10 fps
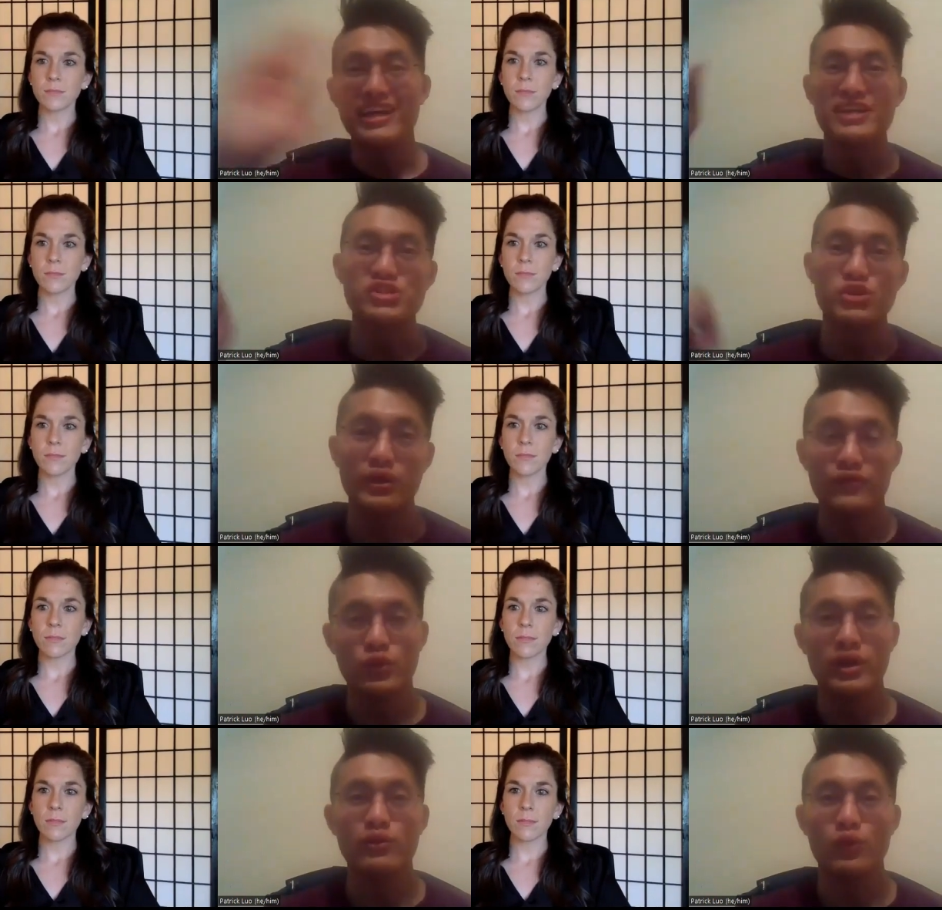Speaker 1: Hey, how's it
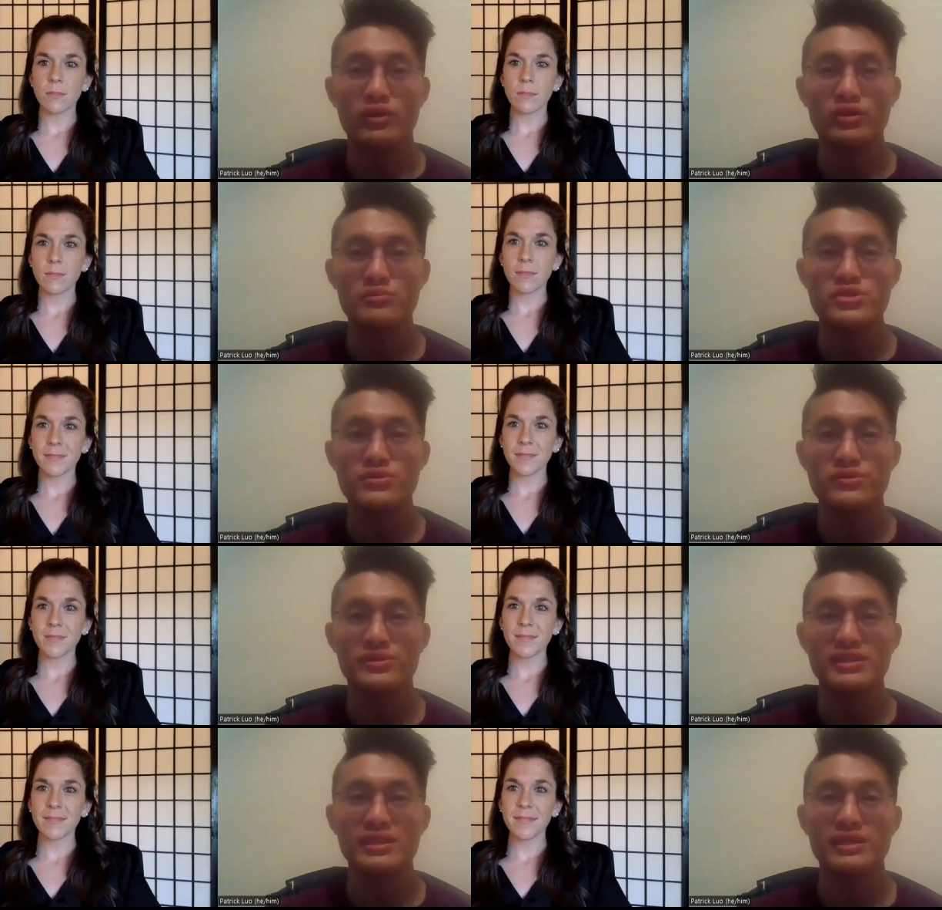going, everyone? Welcome
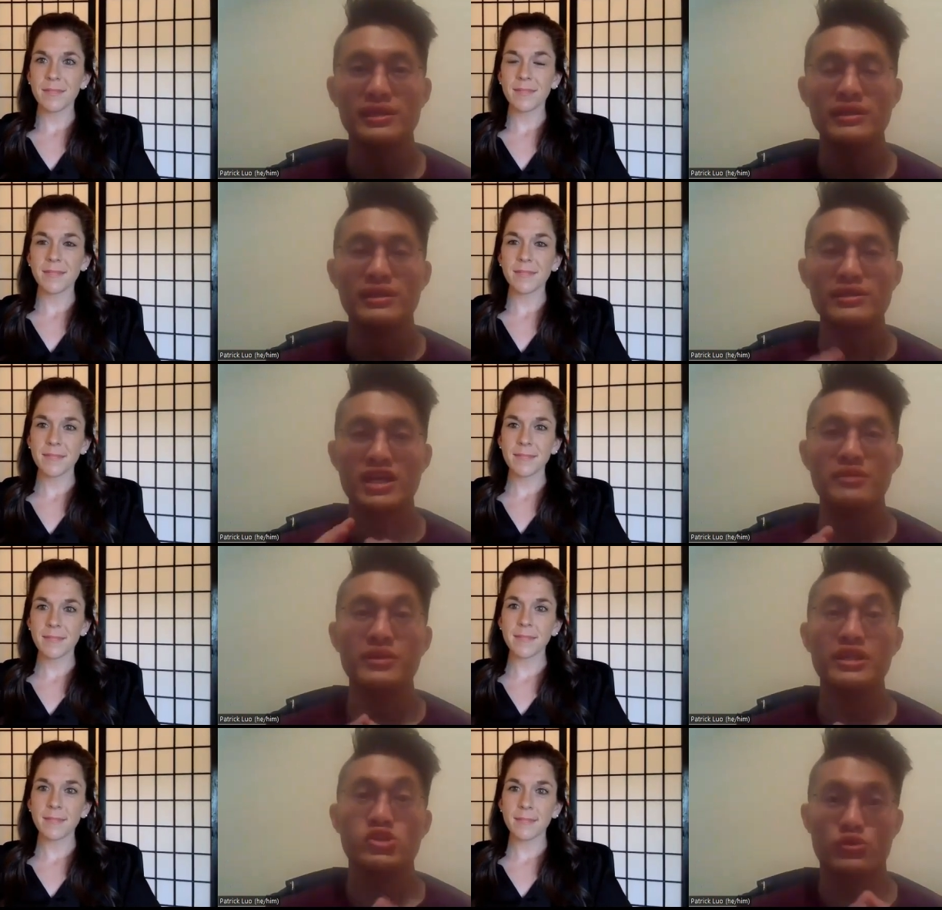to the
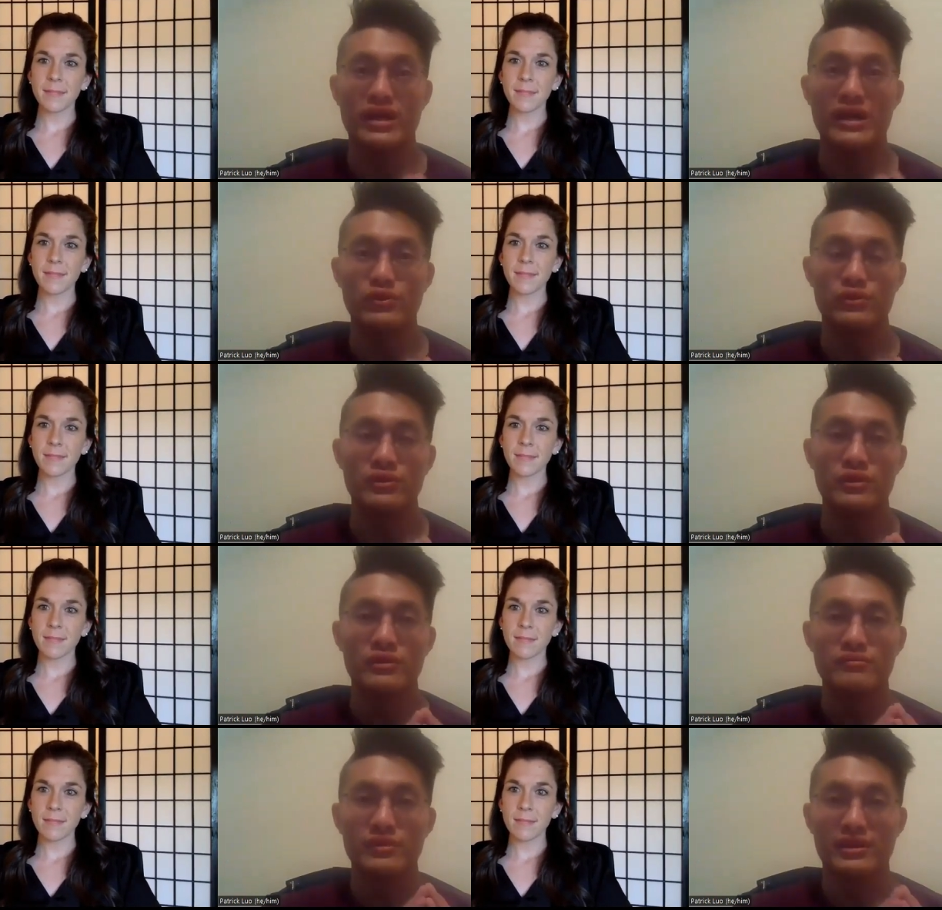Diabetes
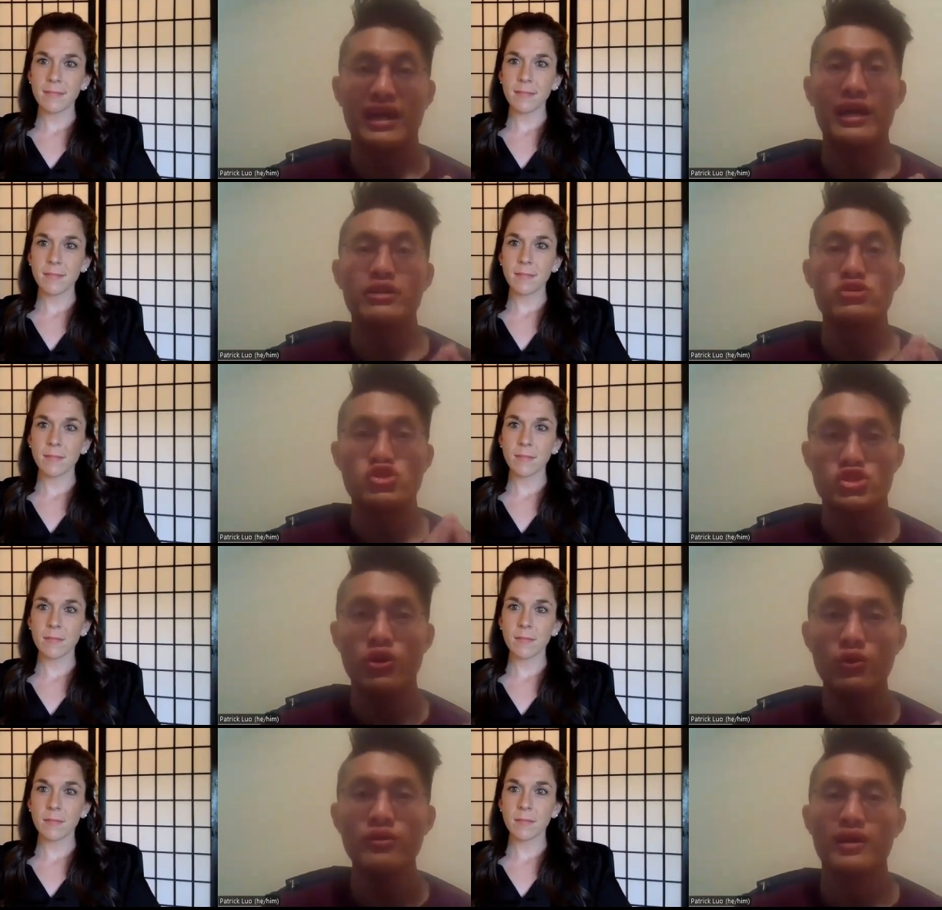Survival Guide
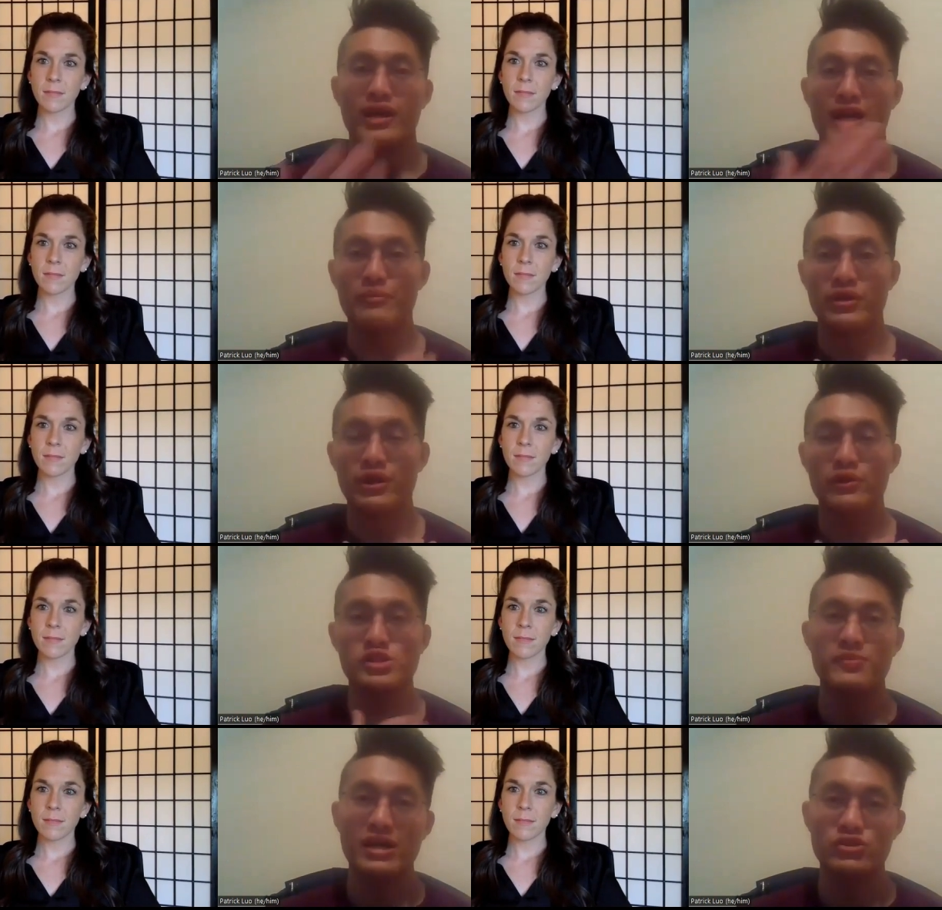show. I'm your
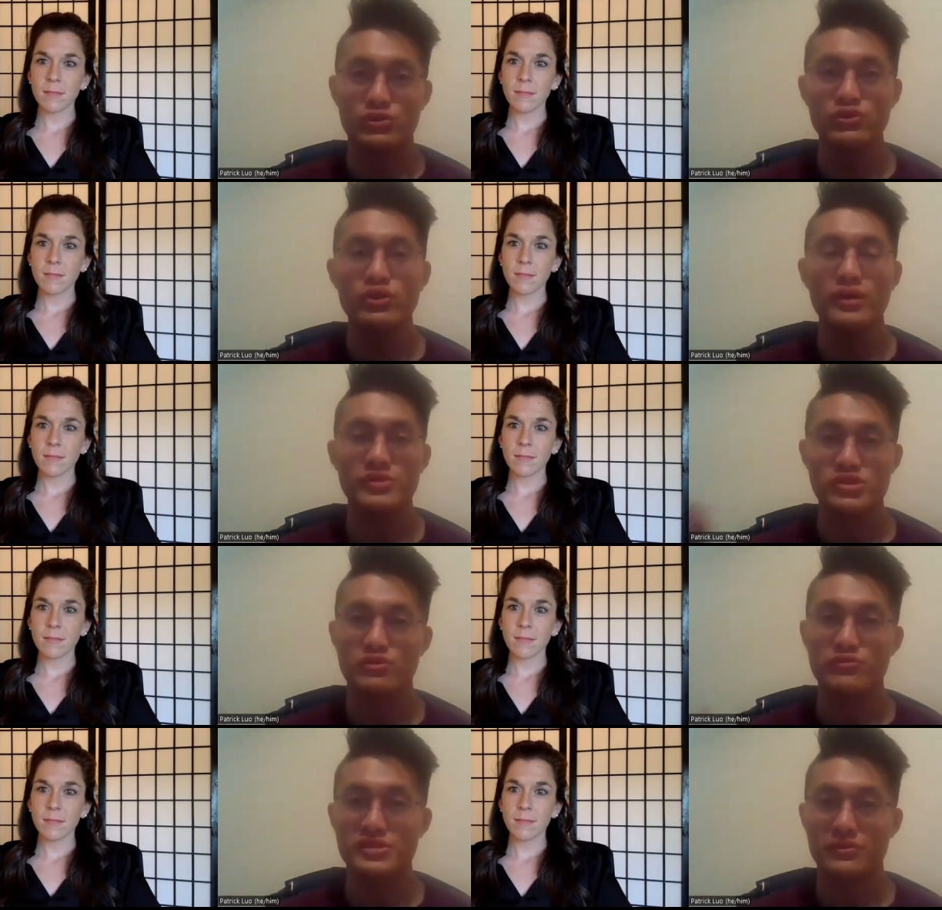host, Patrick Liu. I'm
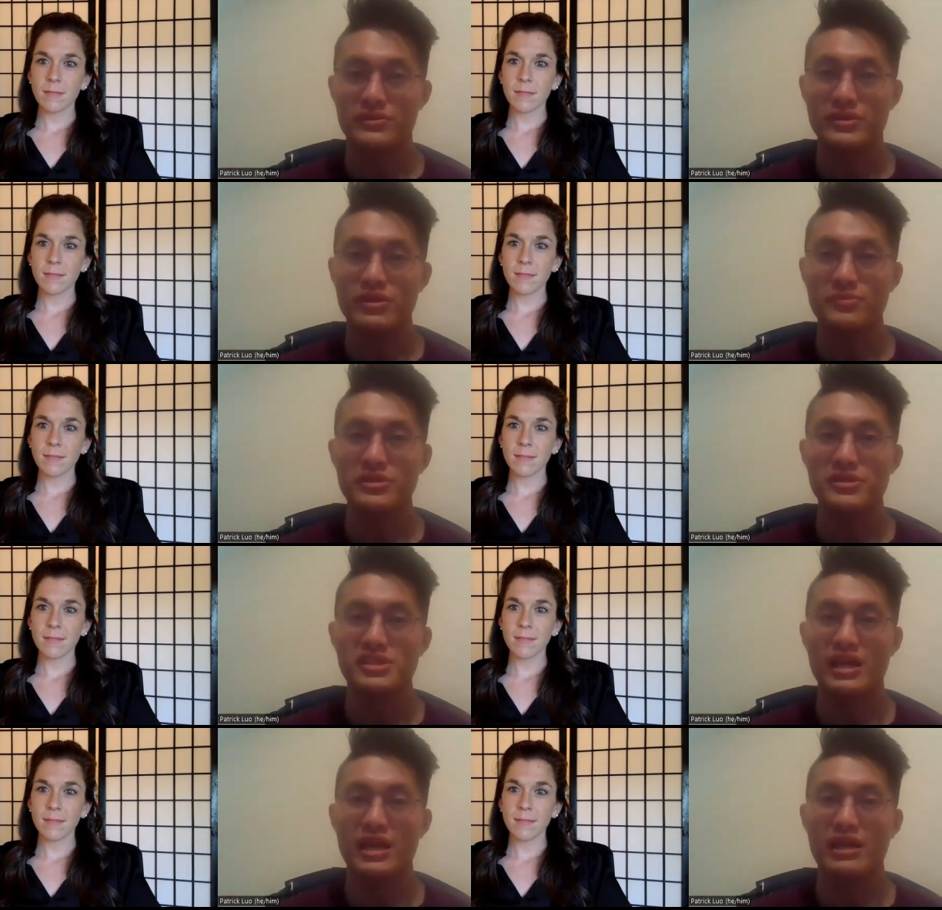a student physical
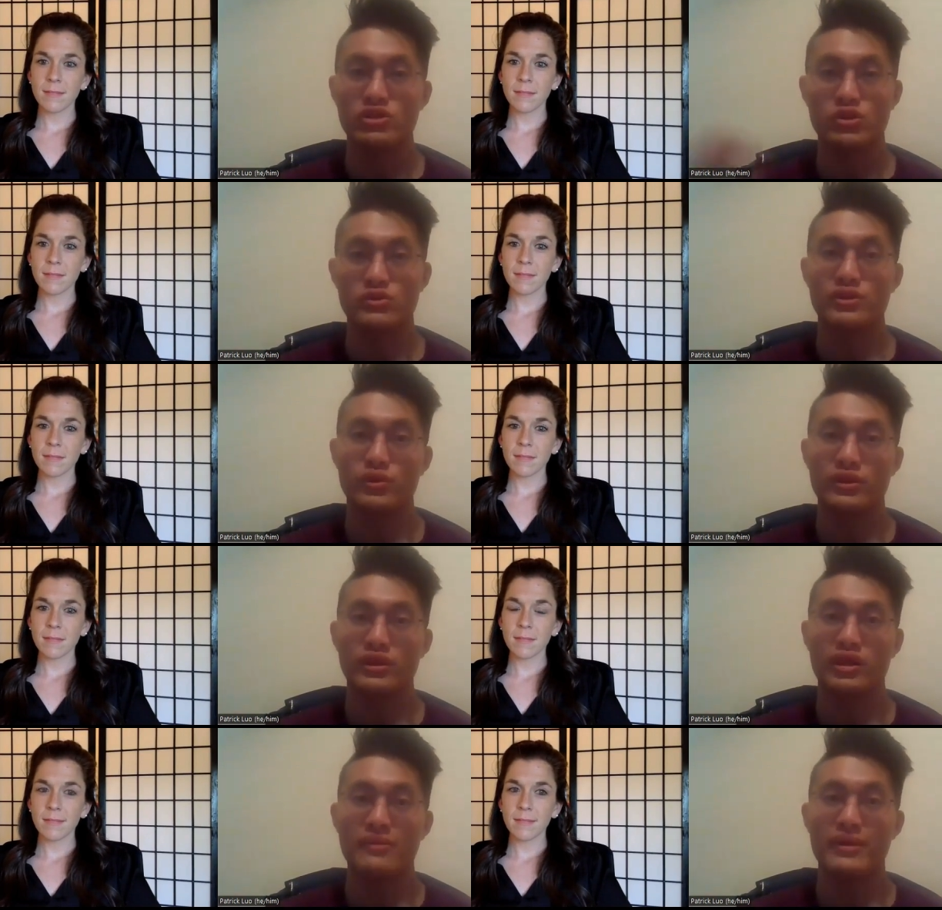therapist and currently
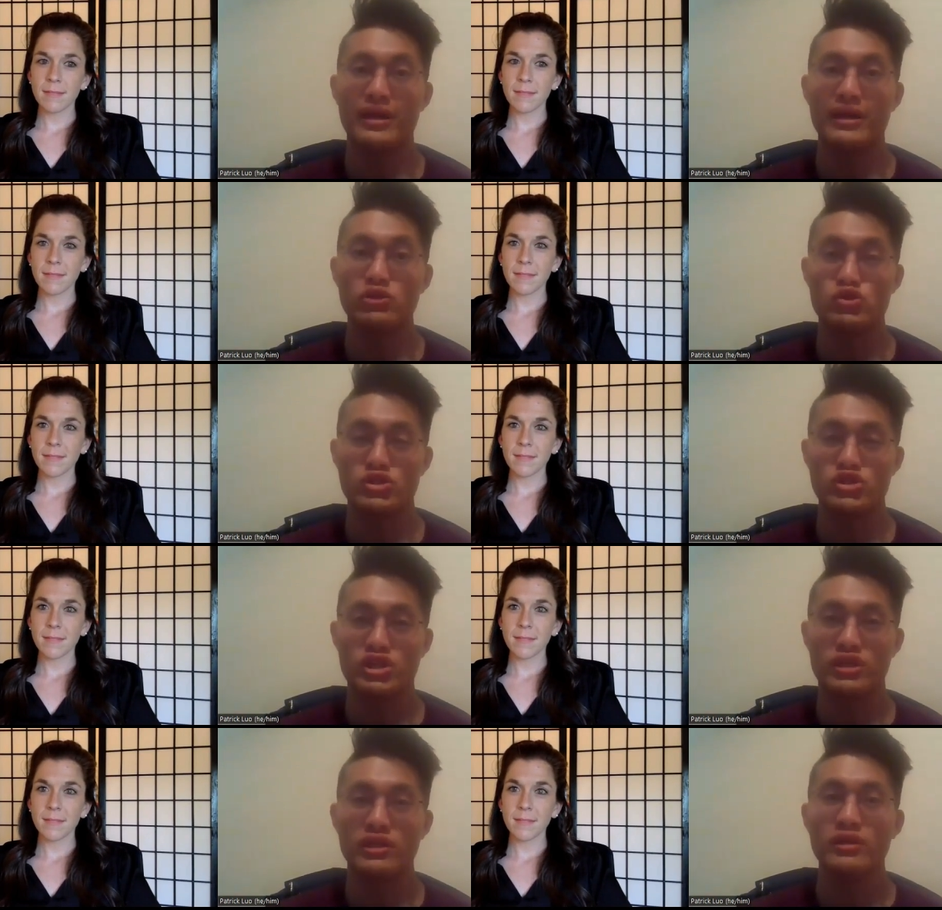working on my
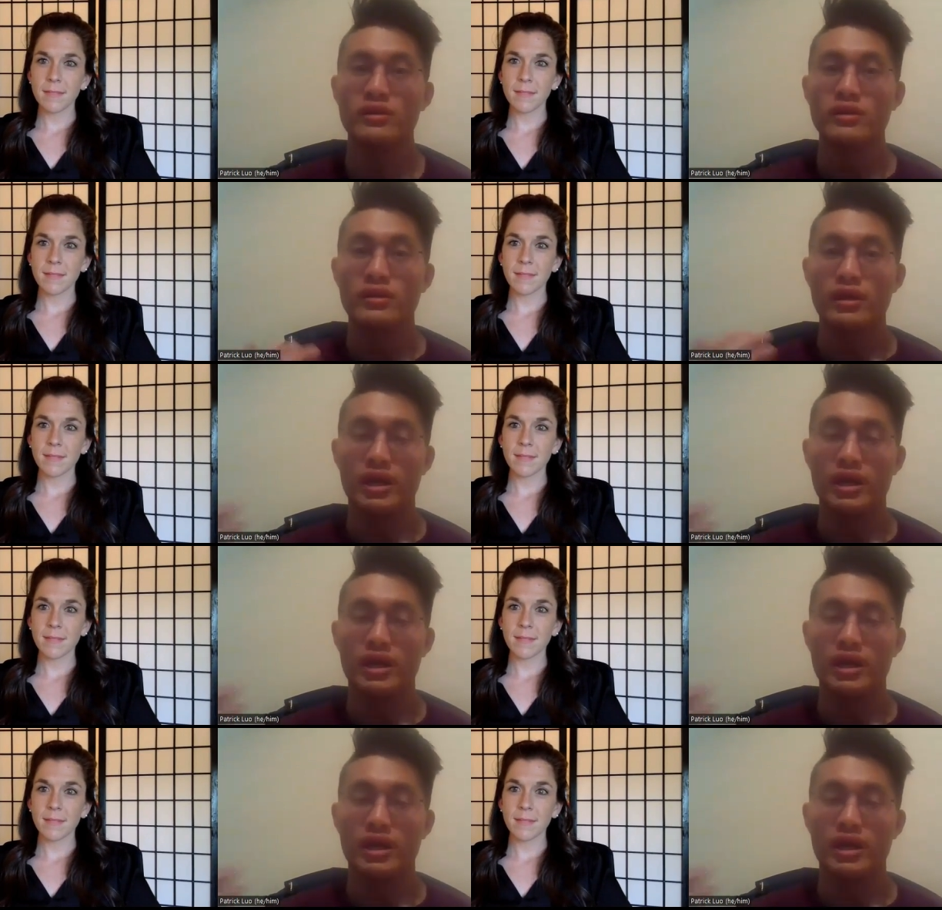nutrition